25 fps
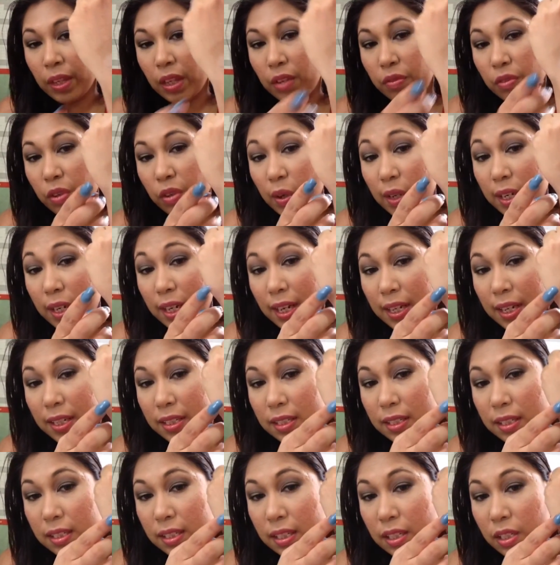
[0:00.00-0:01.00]
If you're a
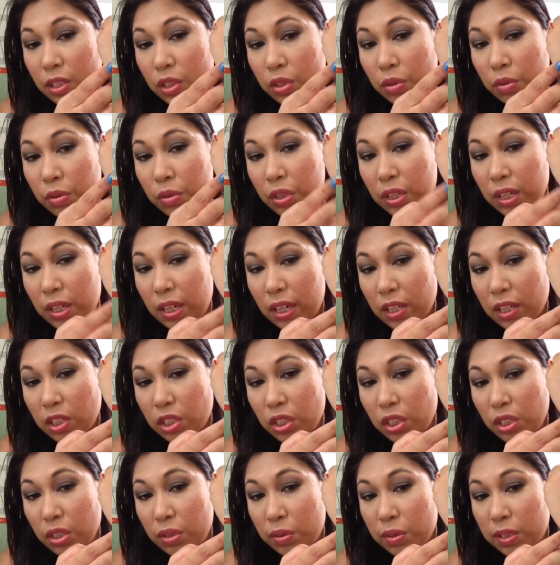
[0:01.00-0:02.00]
lighter skin tone, you can
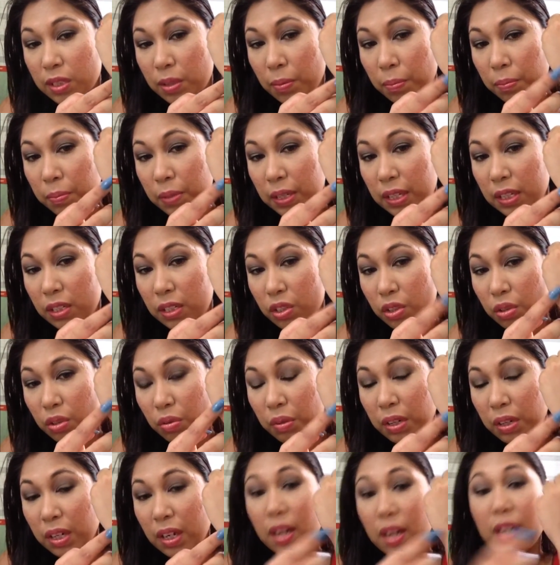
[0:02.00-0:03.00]
actually use these
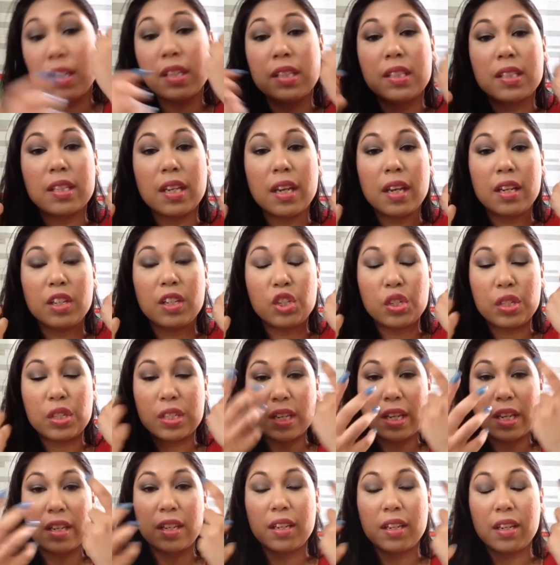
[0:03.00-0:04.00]
3 colors here and just
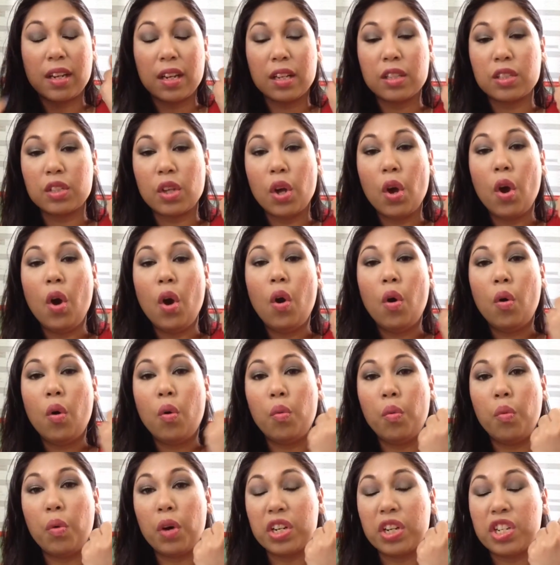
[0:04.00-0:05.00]
get a nice
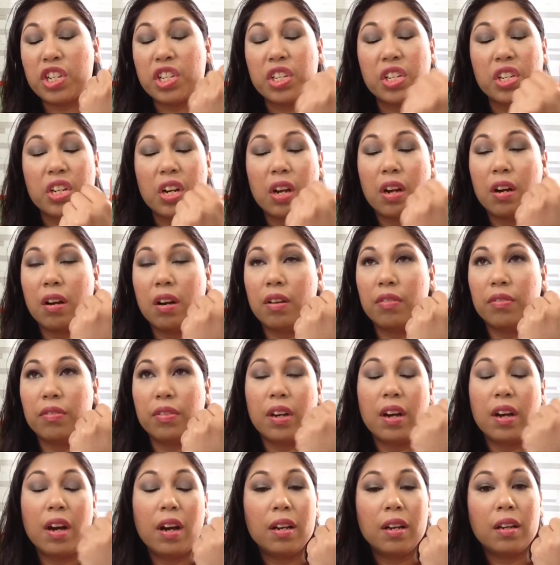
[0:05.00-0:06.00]
wash
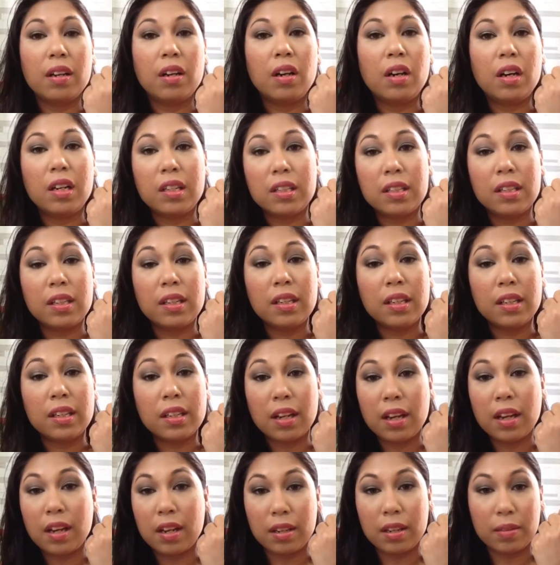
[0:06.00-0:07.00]
of color on the lid
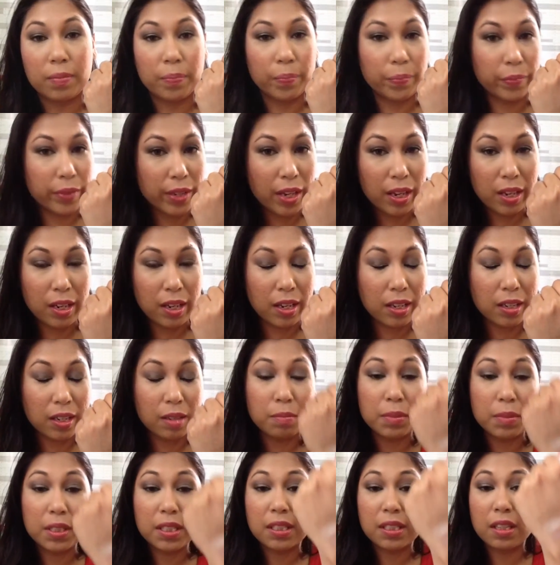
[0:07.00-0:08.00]
and eyeliner
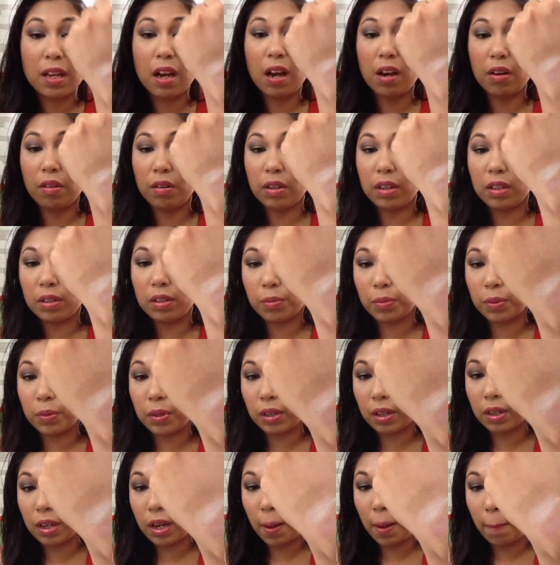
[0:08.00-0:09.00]
mascara, and it will
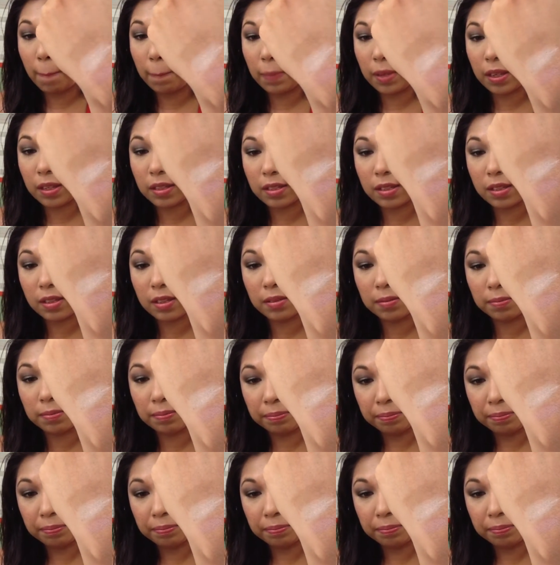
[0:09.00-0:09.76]
look amazing.